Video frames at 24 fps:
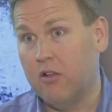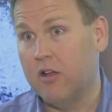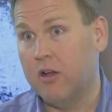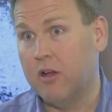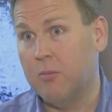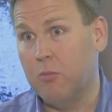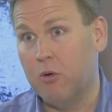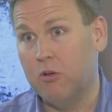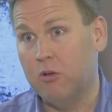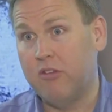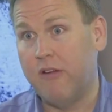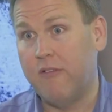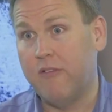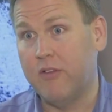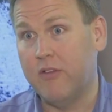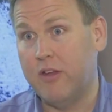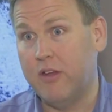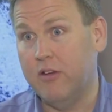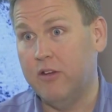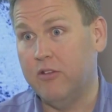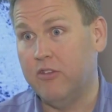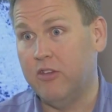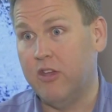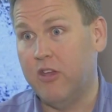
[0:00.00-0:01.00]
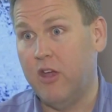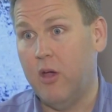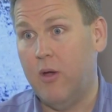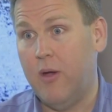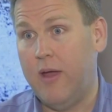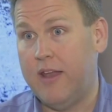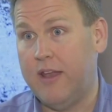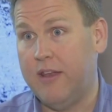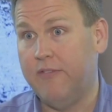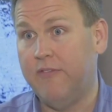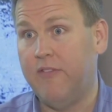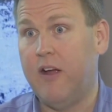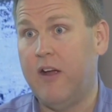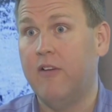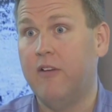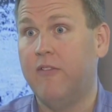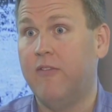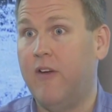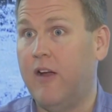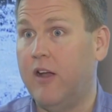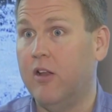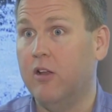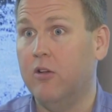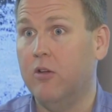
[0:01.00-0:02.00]
Claremore several years ago had a
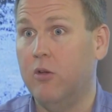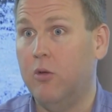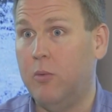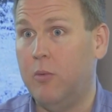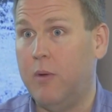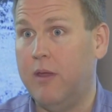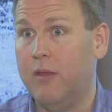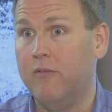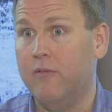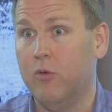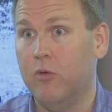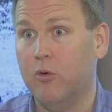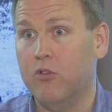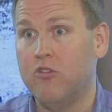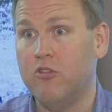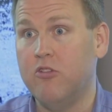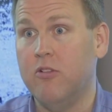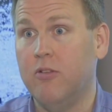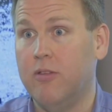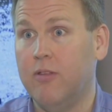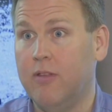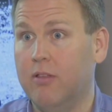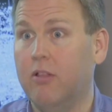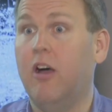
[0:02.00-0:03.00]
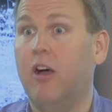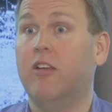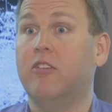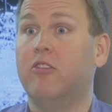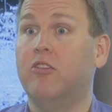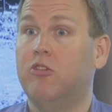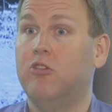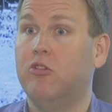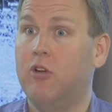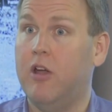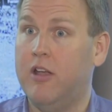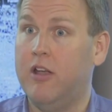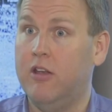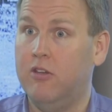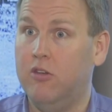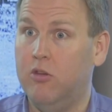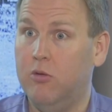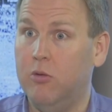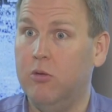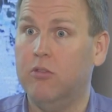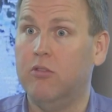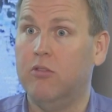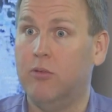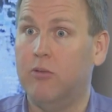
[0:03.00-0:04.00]
firefighter who we unfortunately lost trying to
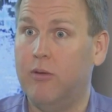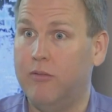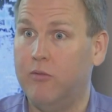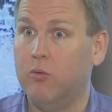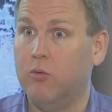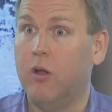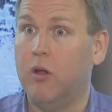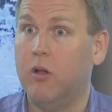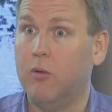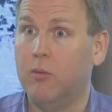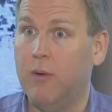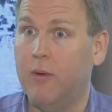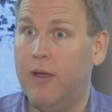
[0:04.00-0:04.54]
do a swift water